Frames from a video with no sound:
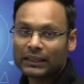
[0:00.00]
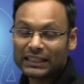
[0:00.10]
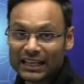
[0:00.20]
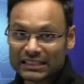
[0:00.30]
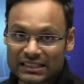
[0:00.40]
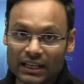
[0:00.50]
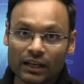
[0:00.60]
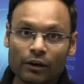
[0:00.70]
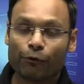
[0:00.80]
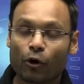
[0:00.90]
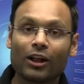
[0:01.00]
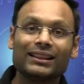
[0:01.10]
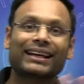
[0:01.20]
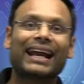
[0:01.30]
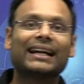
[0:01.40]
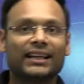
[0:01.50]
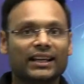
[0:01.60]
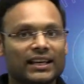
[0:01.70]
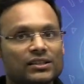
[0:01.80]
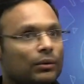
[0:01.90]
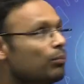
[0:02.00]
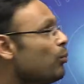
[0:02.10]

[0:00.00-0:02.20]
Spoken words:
Yes. For all the categories,